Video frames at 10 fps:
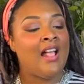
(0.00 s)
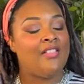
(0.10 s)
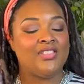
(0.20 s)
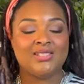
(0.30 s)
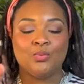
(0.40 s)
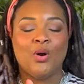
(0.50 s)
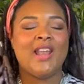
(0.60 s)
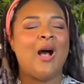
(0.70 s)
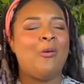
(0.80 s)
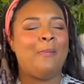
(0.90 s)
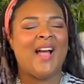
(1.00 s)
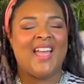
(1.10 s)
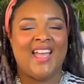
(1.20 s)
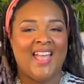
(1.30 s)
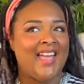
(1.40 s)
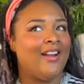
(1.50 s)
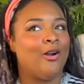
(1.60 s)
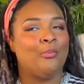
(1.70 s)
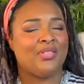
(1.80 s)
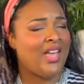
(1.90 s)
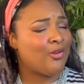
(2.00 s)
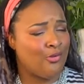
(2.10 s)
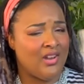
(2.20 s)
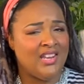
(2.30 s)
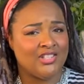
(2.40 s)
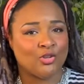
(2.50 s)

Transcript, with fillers: And this one out by a hair, but that green is